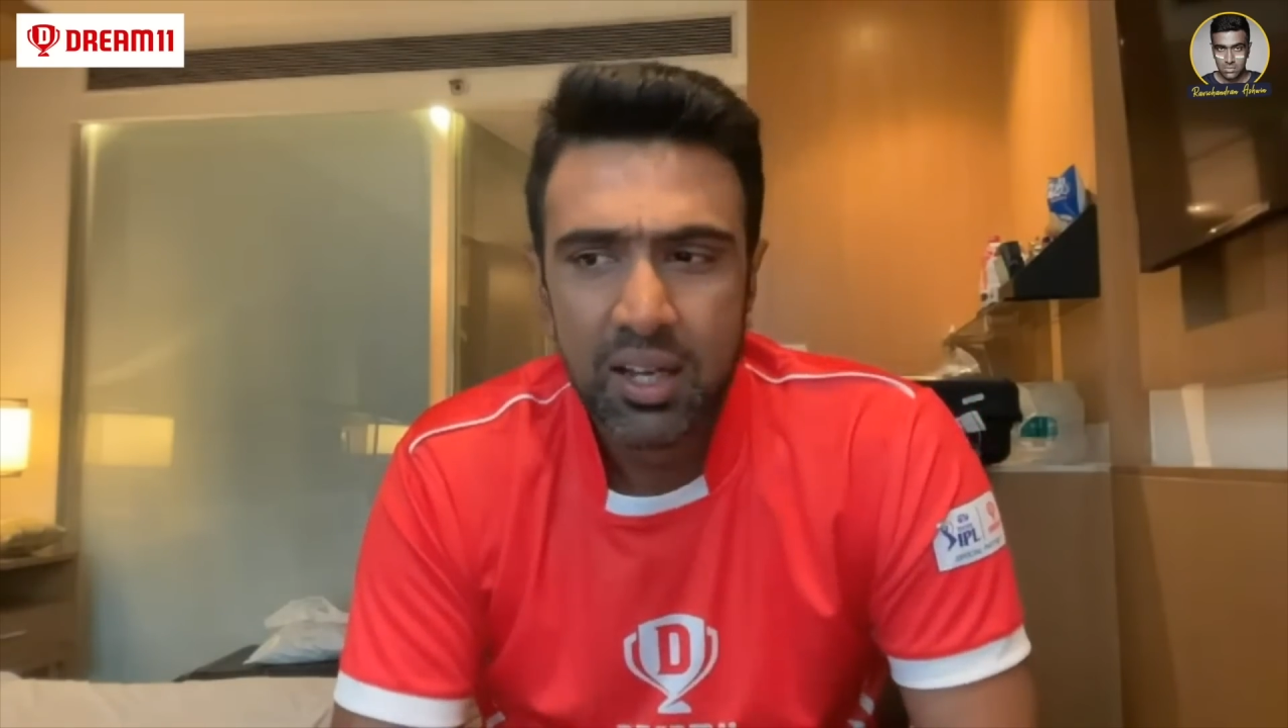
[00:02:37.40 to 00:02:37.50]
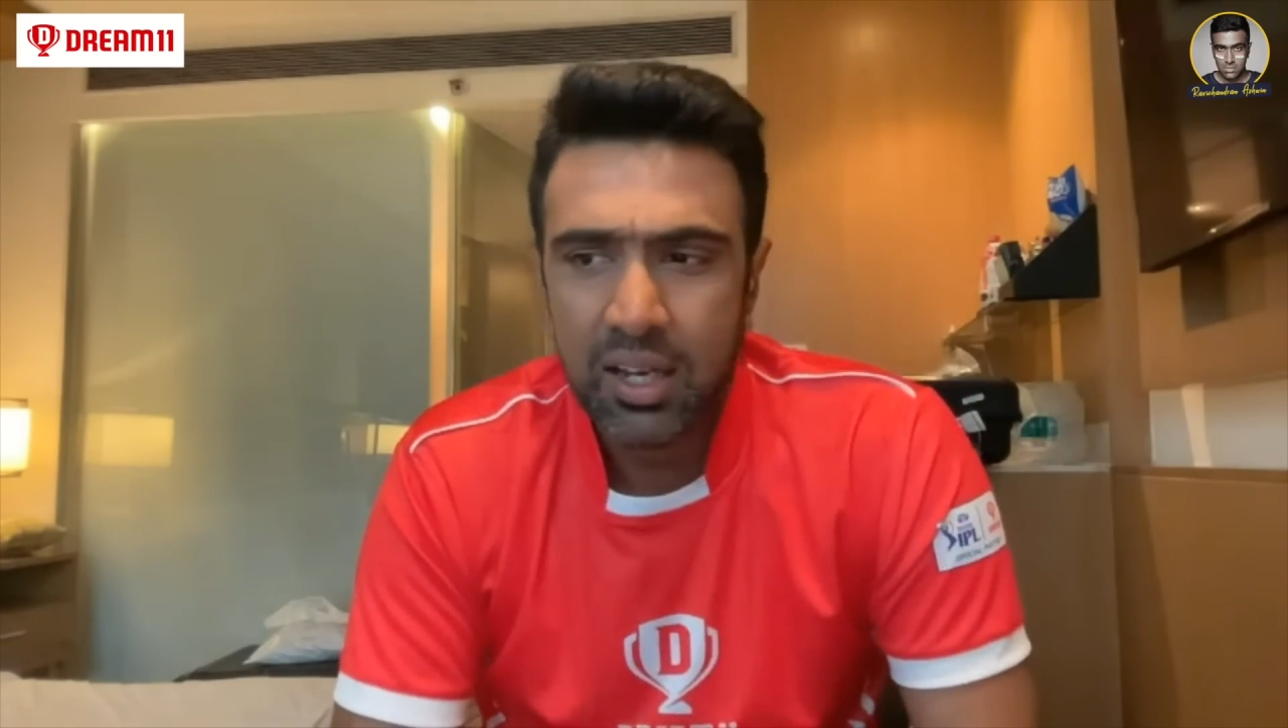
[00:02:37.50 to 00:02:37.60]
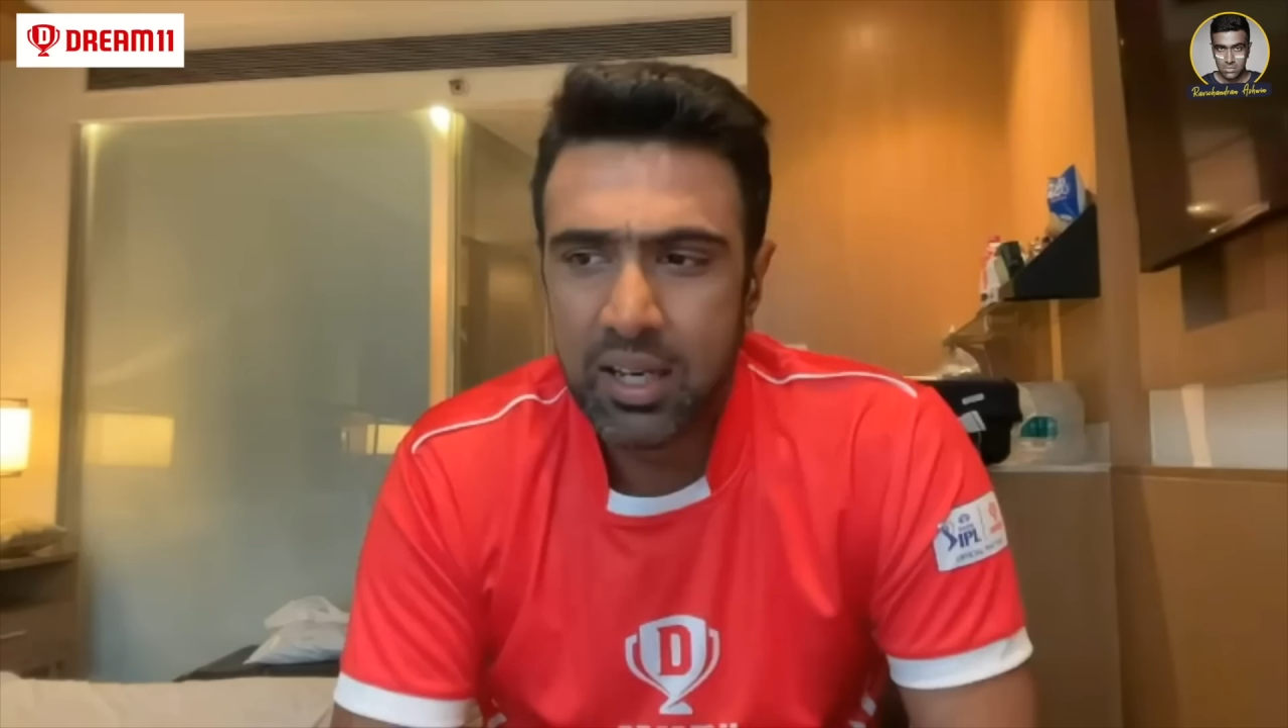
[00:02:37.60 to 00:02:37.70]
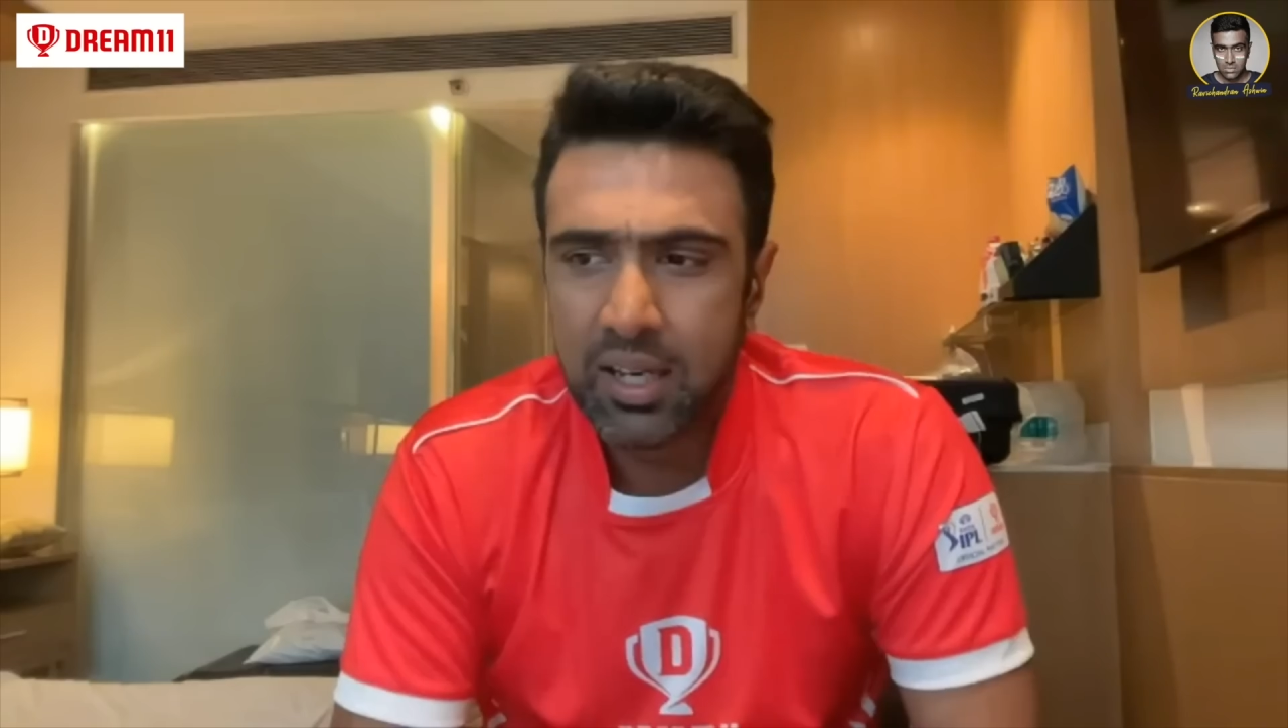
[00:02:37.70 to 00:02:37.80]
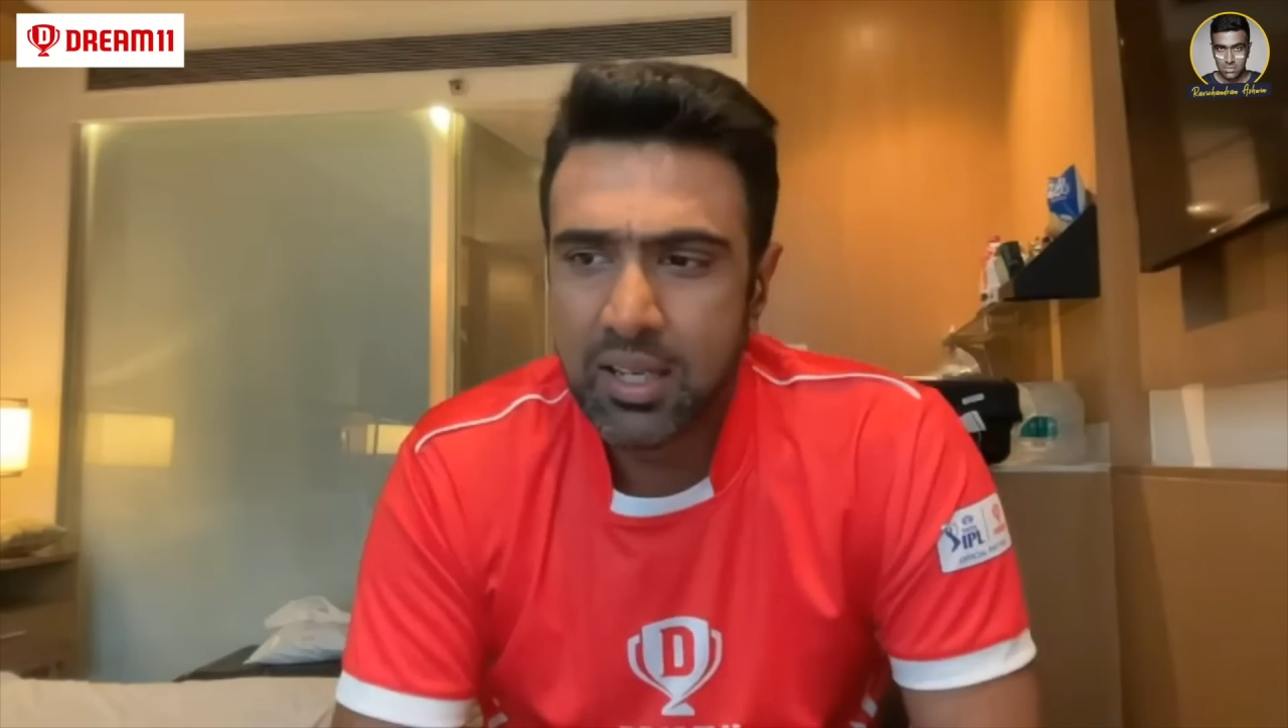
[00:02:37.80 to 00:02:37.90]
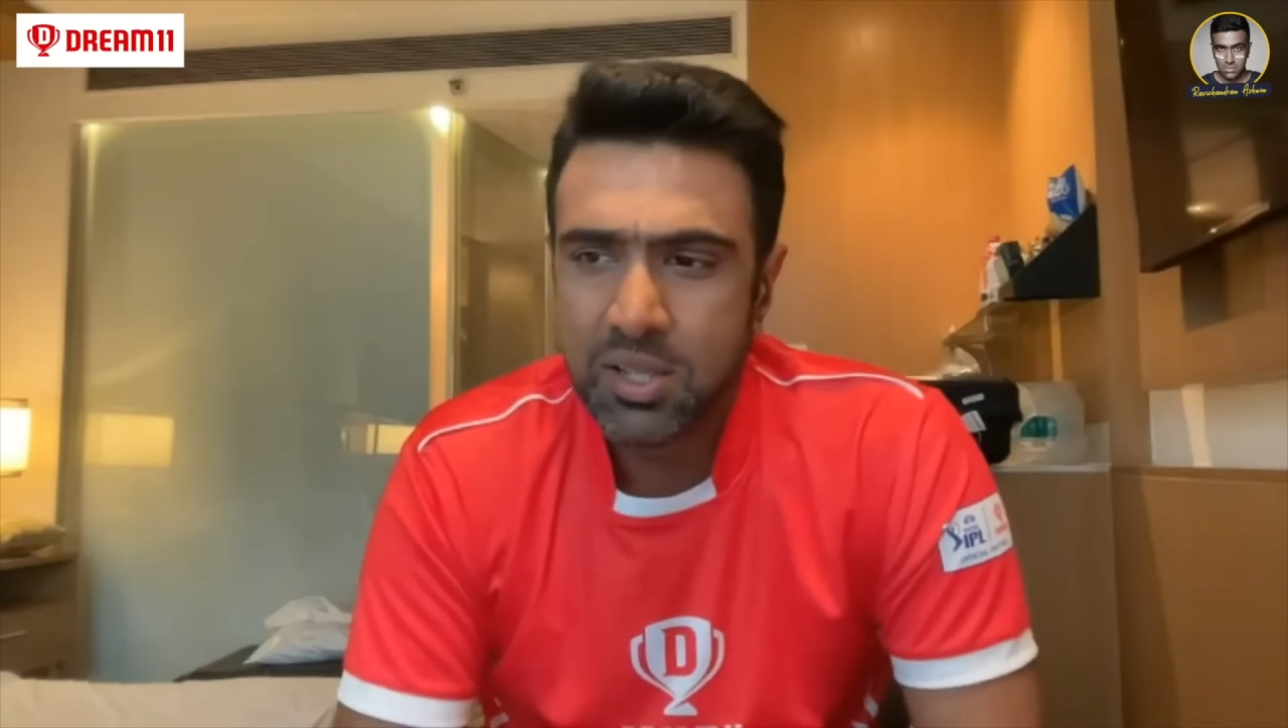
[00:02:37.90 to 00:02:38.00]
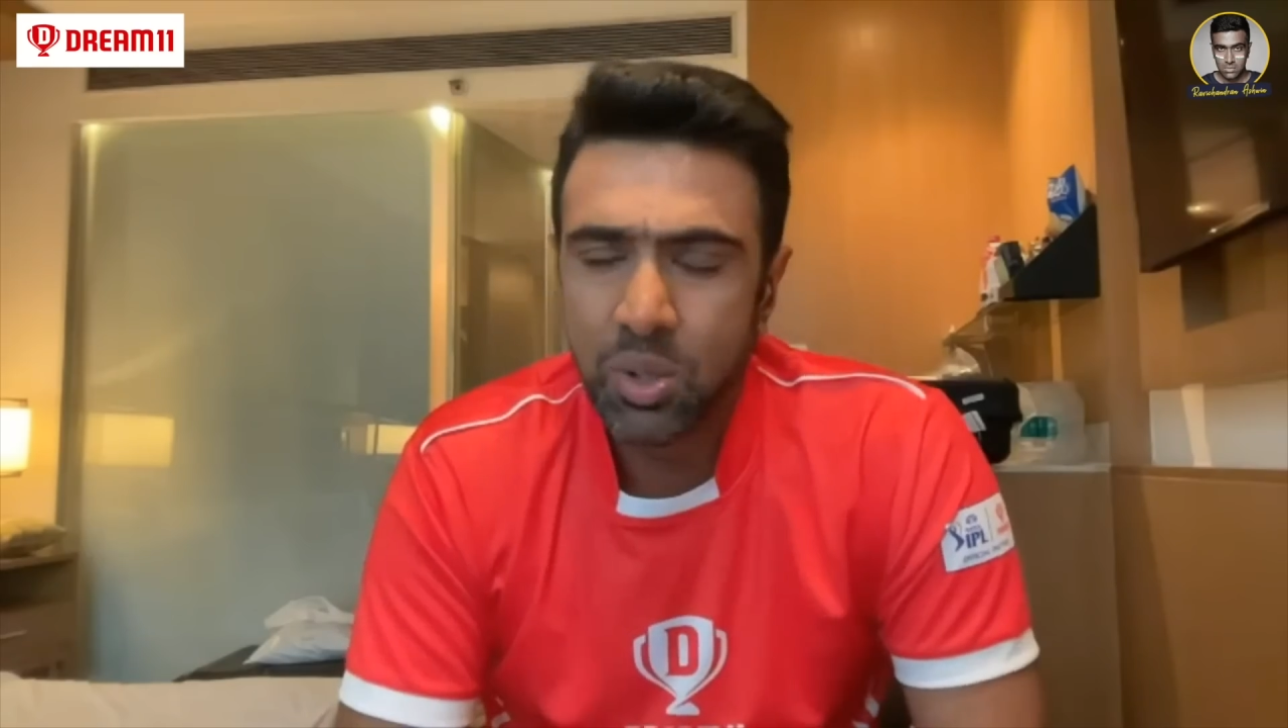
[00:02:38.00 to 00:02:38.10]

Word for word: So